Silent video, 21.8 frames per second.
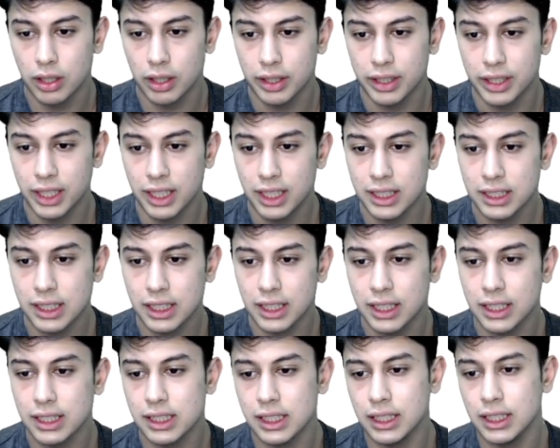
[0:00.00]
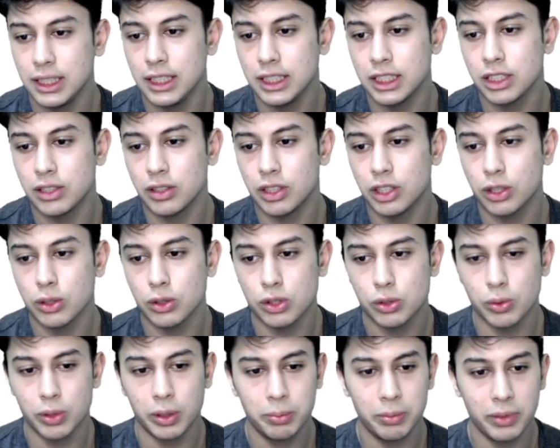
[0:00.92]
Thus, it is easier to
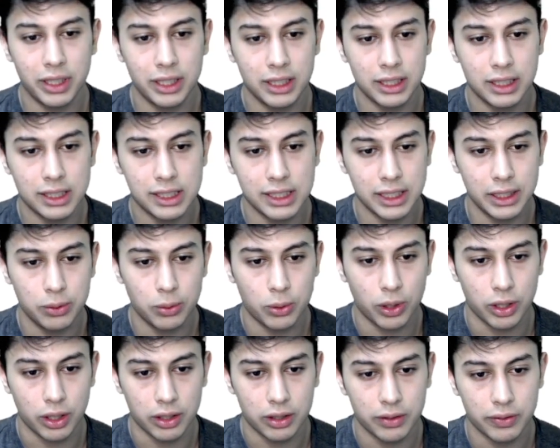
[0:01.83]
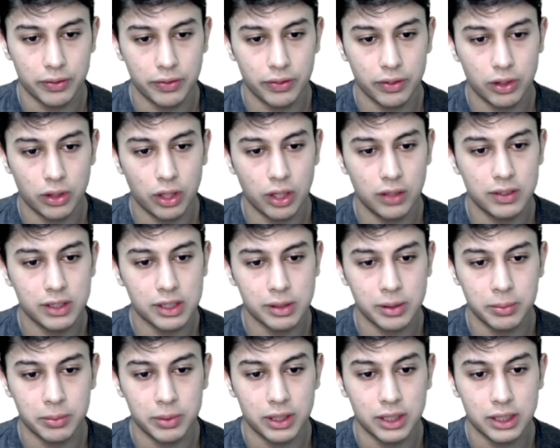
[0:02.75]
swim in the sea water. Always
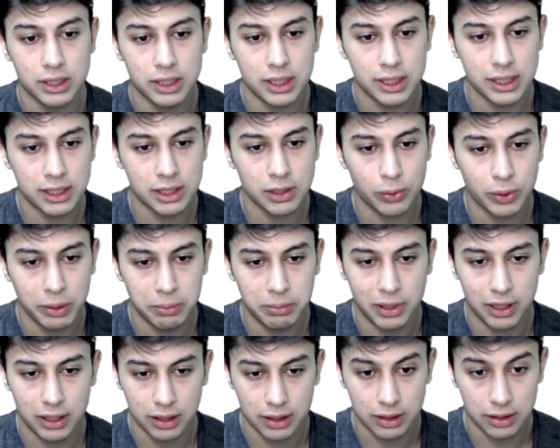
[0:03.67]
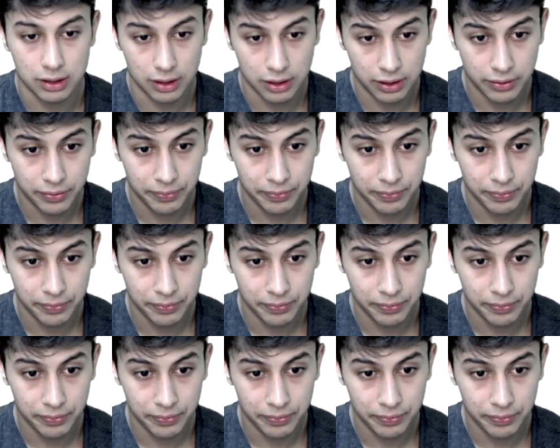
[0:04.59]
remember this. This is a one marker.